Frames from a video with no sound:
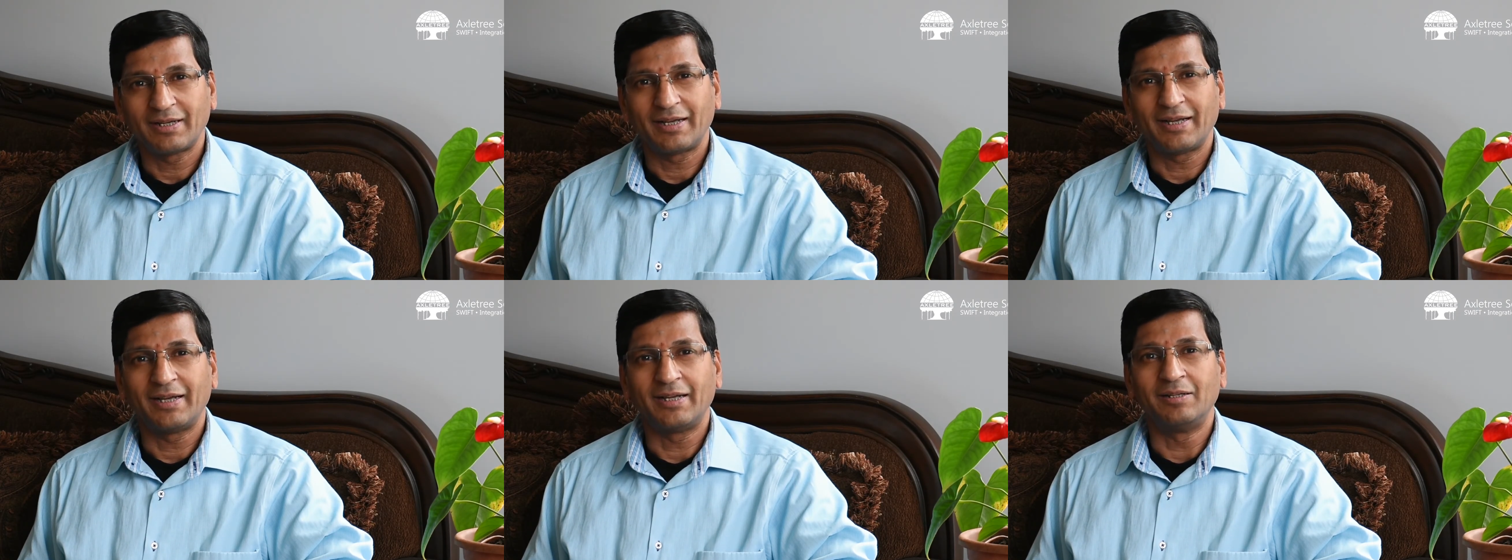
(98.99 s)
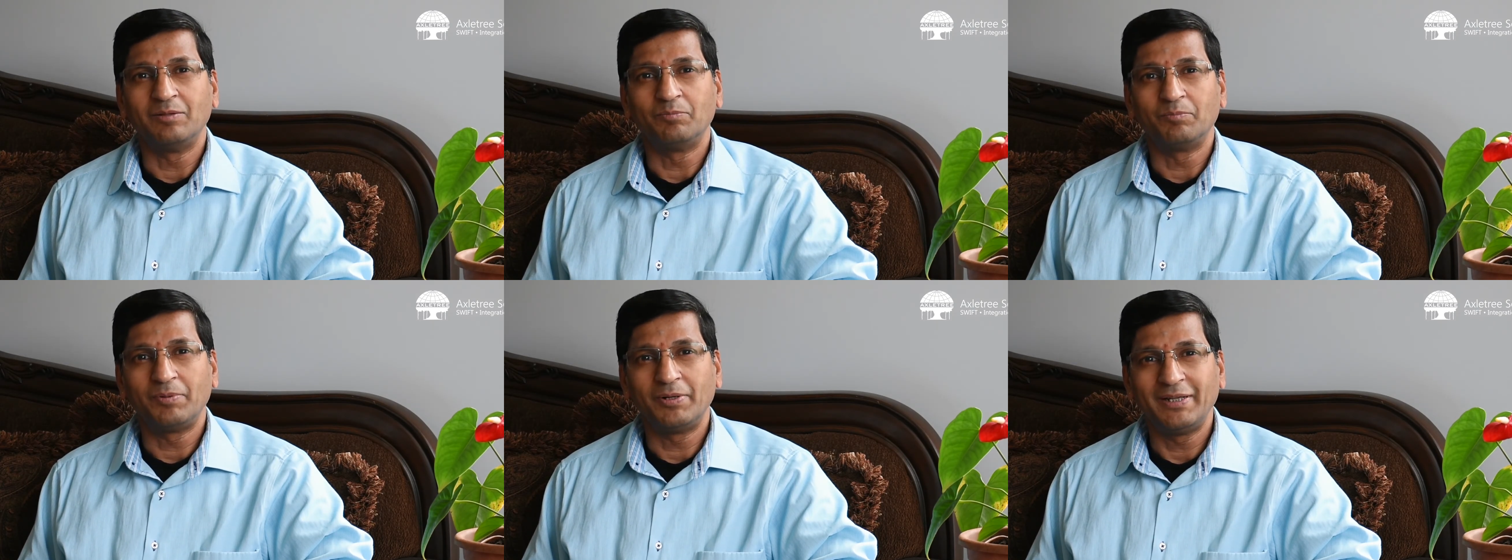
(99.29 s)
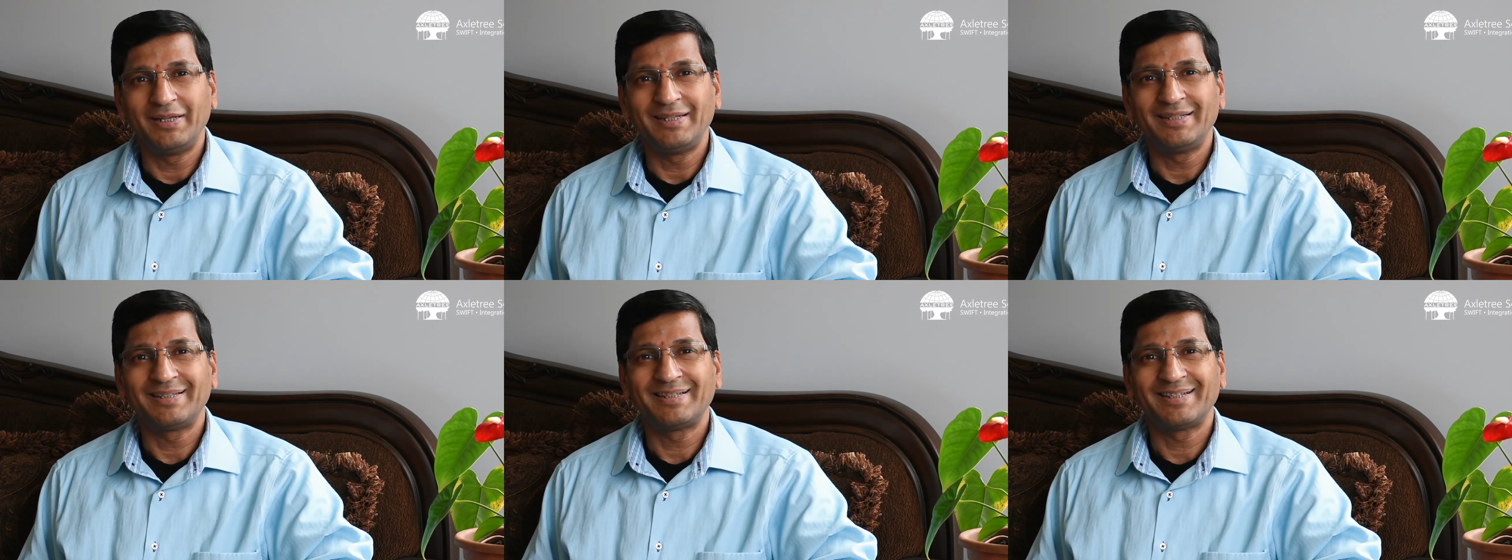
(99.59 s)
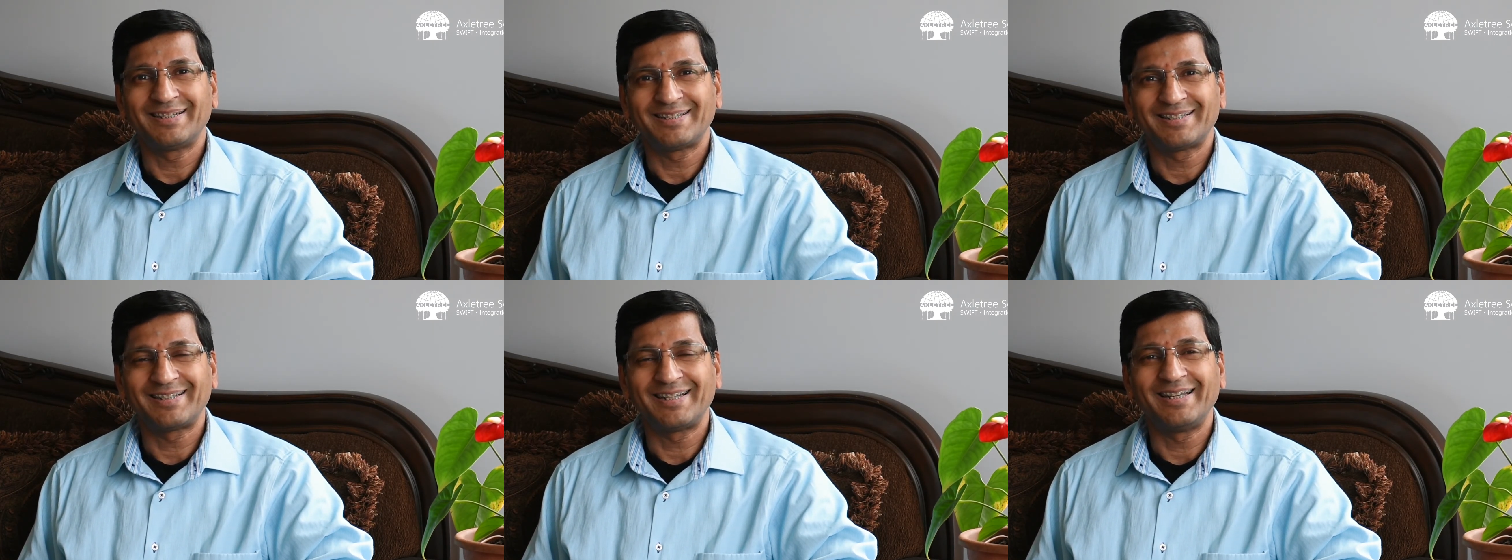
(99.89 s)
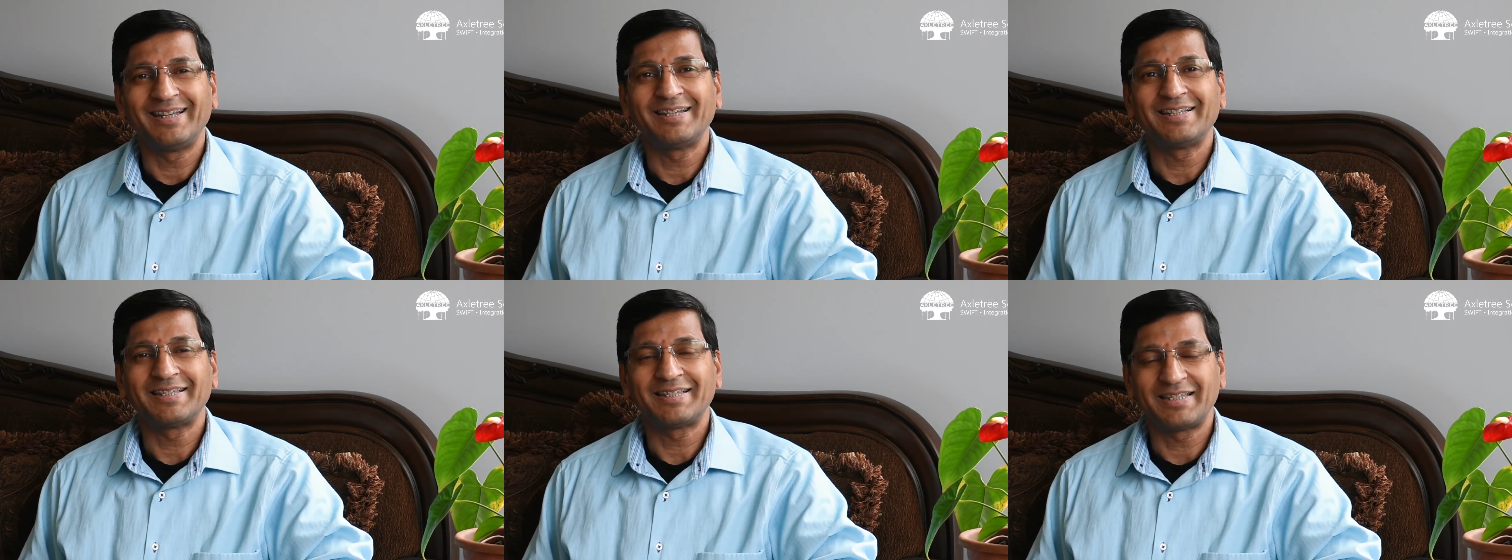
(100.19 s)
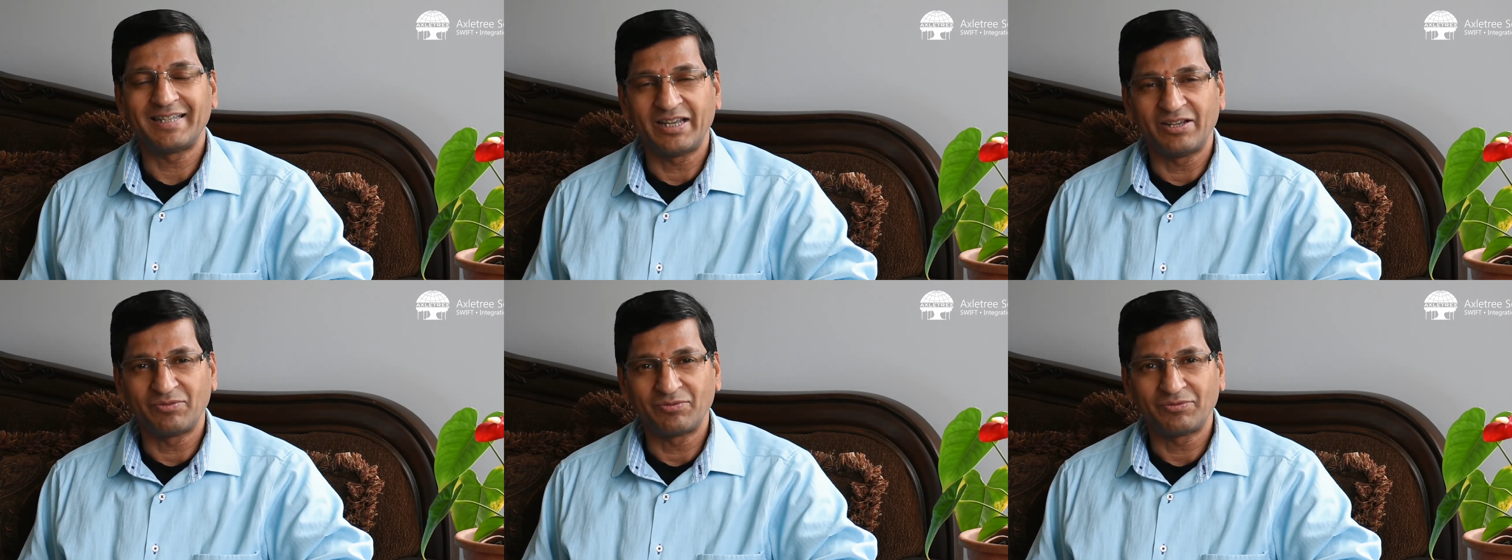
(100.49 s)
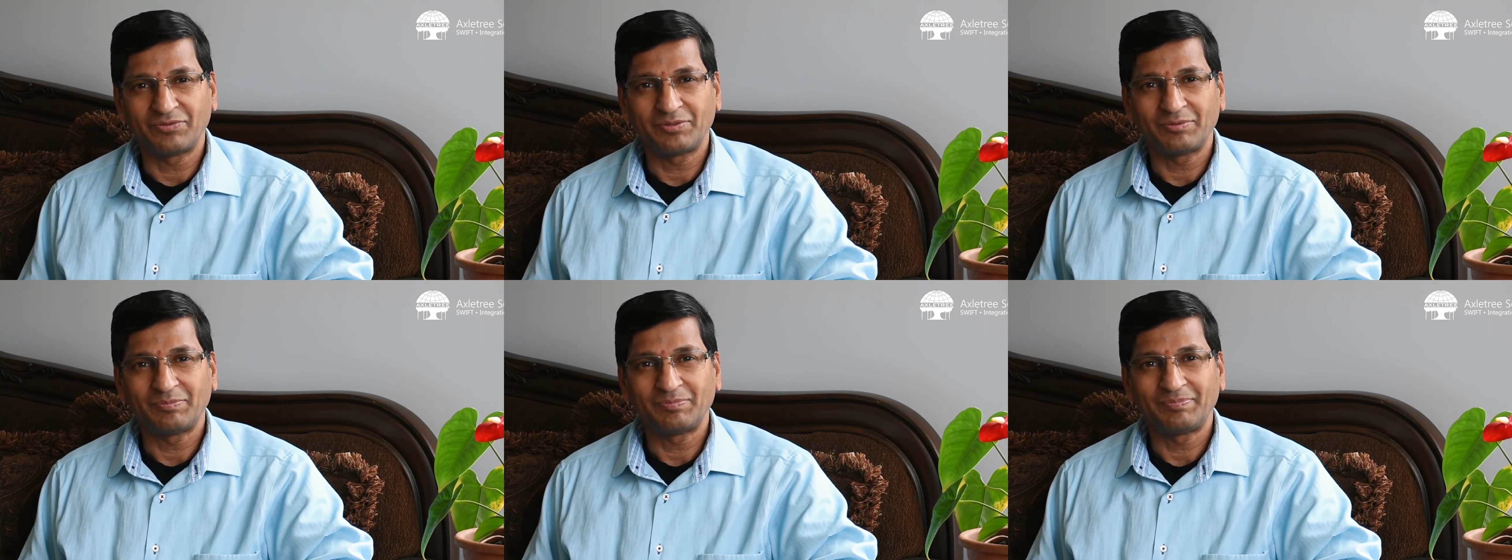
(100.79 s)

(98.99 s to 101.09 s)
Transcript: and please stay safe.